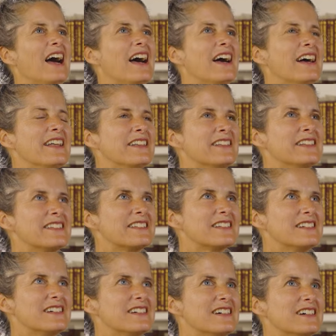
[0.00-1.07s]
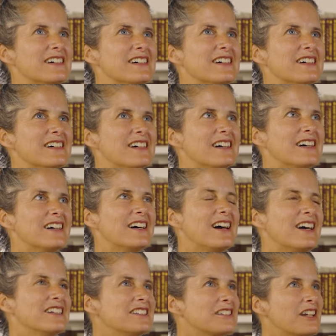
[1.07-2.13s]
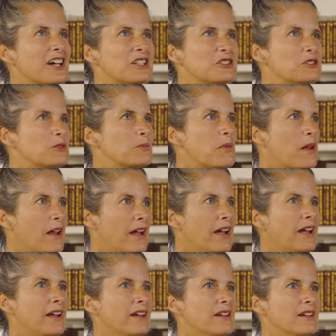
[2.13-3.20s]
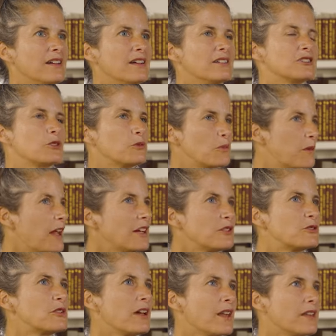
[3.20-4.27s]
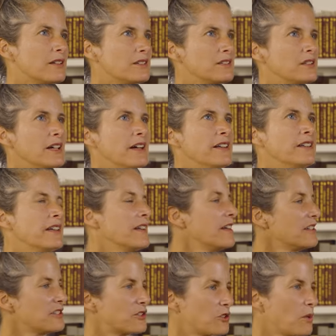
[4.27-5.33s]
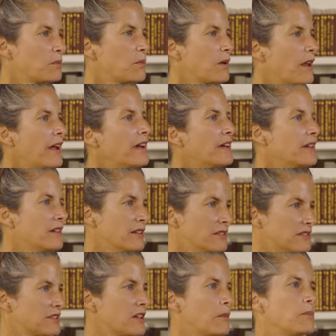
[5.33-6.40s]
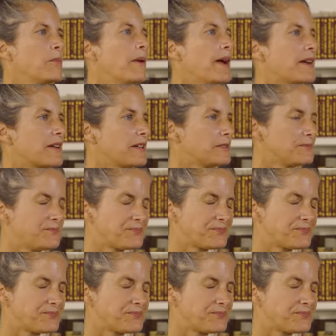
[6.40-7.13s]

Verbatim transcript: and I started to play. So we played together, and then I stopped playing and stepped back